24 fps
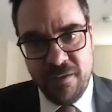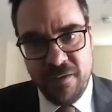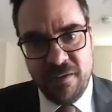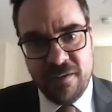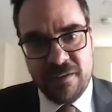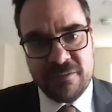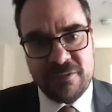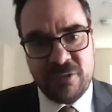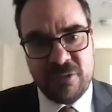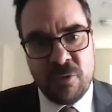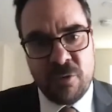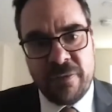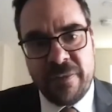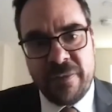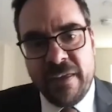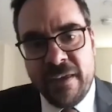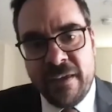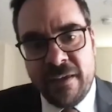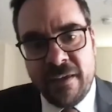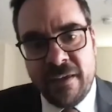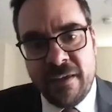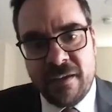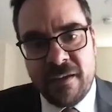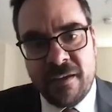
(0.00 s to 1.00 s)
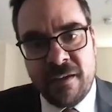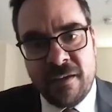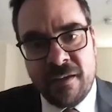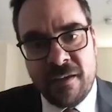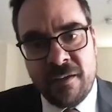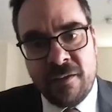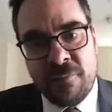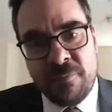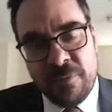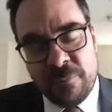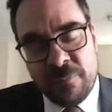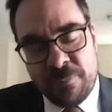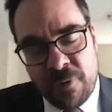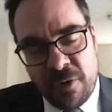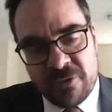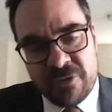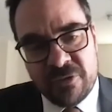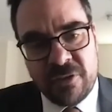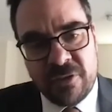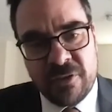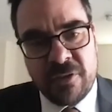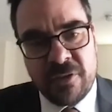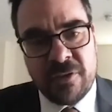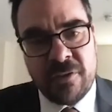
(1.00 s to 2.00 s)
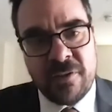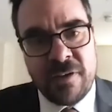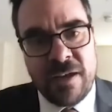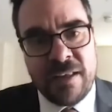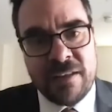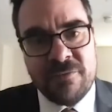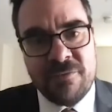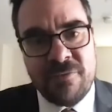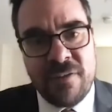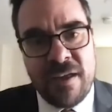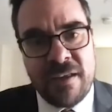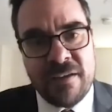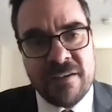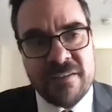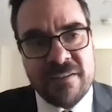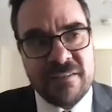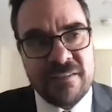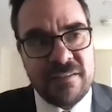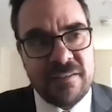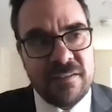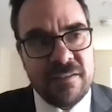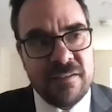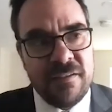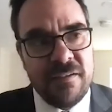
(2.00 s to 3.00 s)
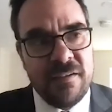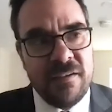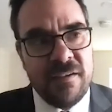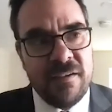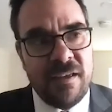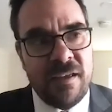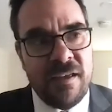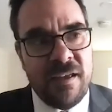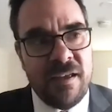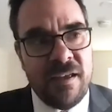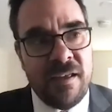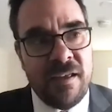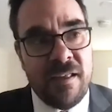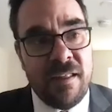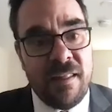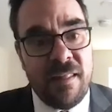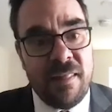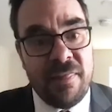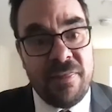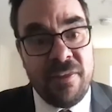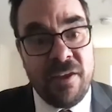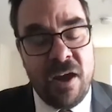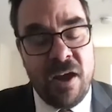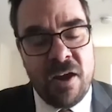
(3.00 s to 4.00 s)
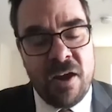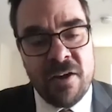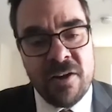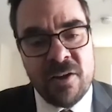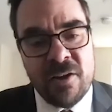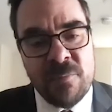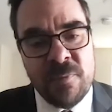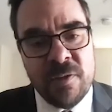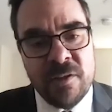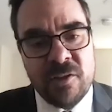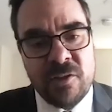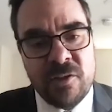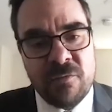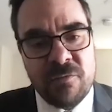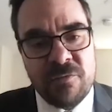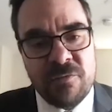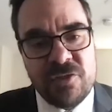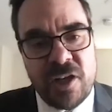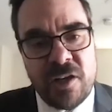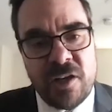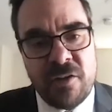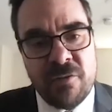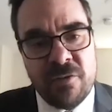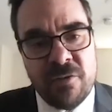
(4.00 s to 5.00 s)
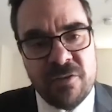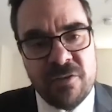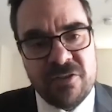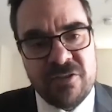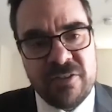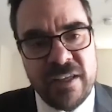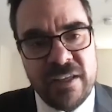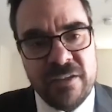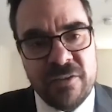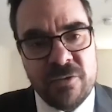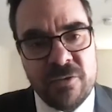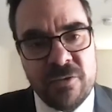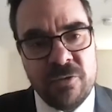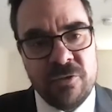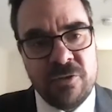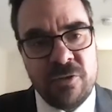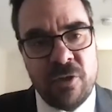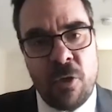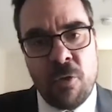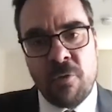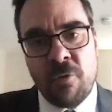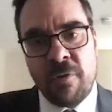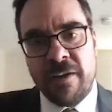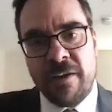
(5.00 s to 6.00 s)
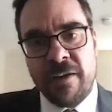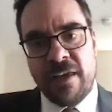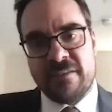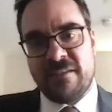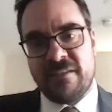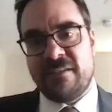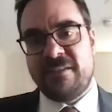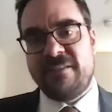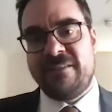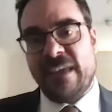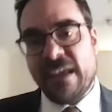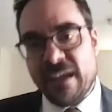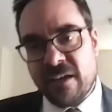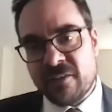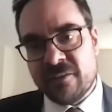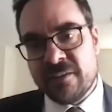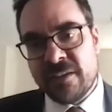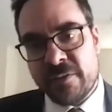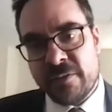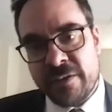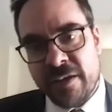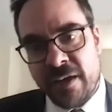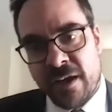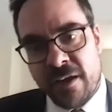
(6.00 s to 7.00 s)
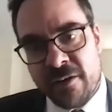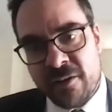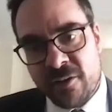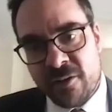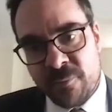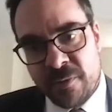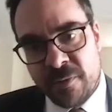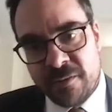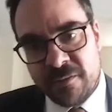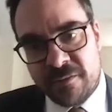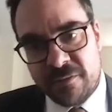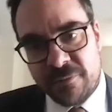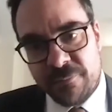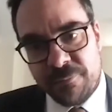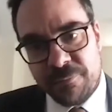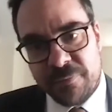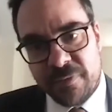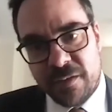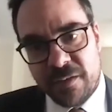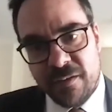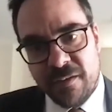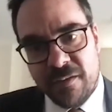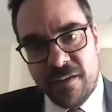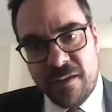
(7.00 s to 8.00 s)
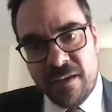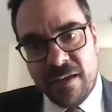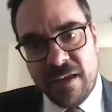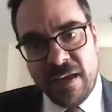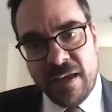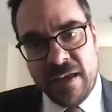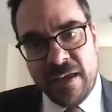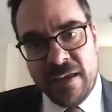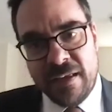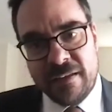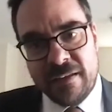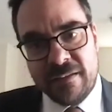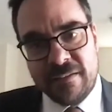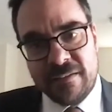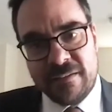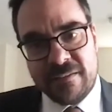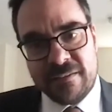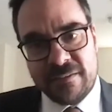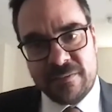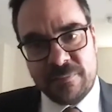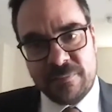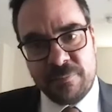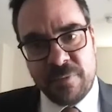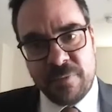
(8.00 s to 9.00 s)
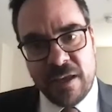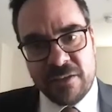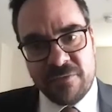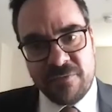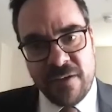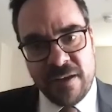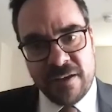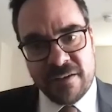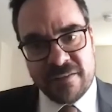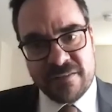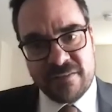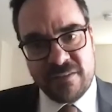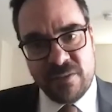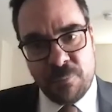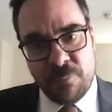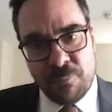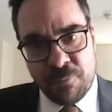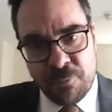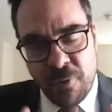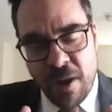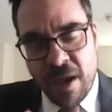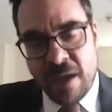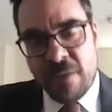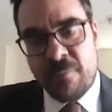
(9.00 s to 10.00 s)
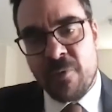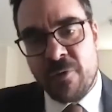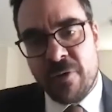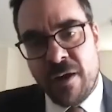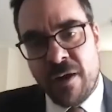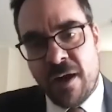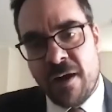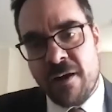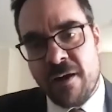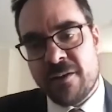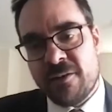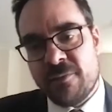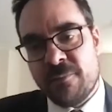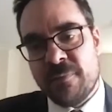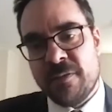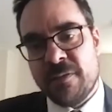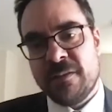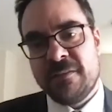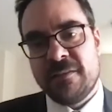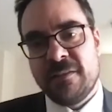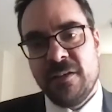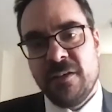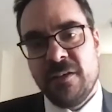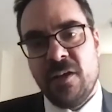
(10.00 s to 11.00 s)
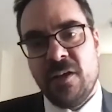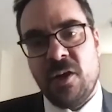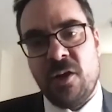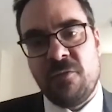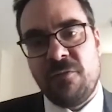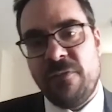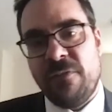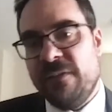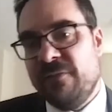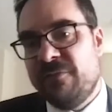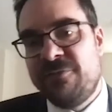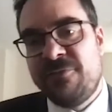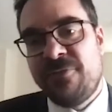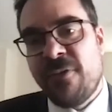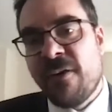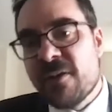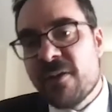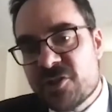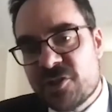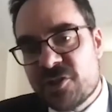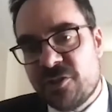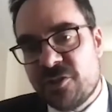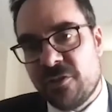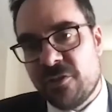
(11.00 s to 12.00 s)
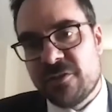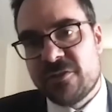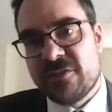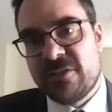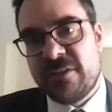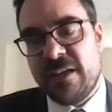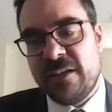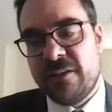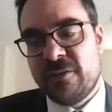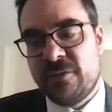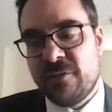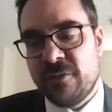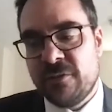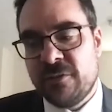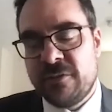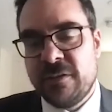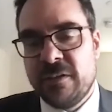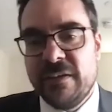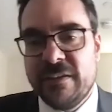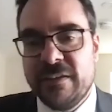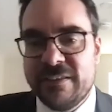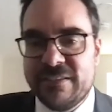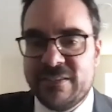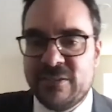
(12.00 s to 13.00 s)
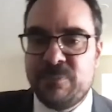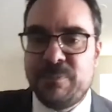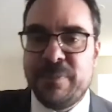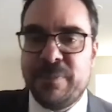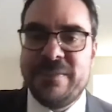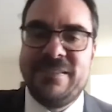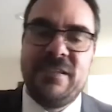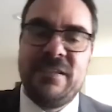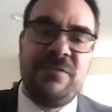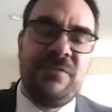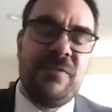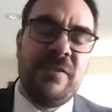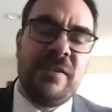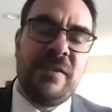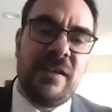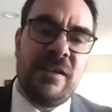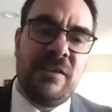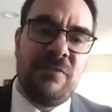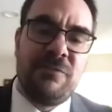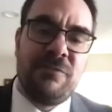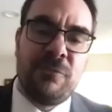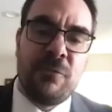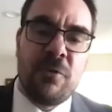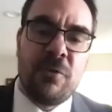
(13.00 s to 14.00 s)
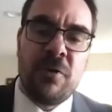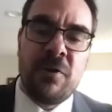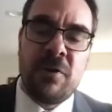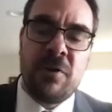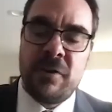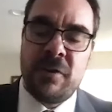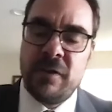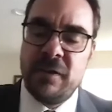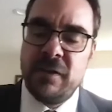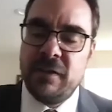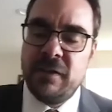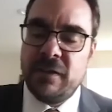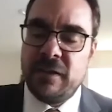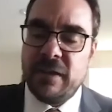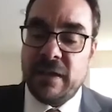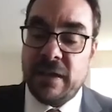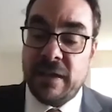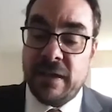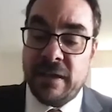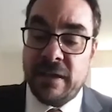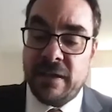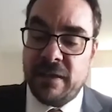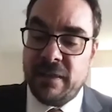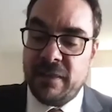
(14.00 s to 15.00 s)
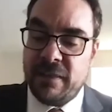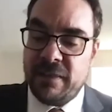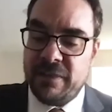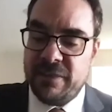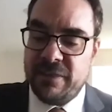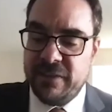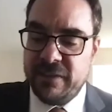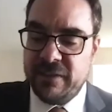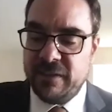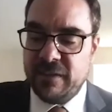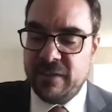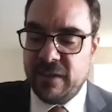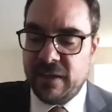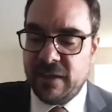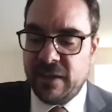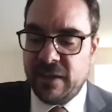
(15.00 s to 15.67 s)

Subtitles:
So the prosecutor advanced the argument of general statehood only as a secondary argument, and advanced the primary argument of a functional statehood specifically for the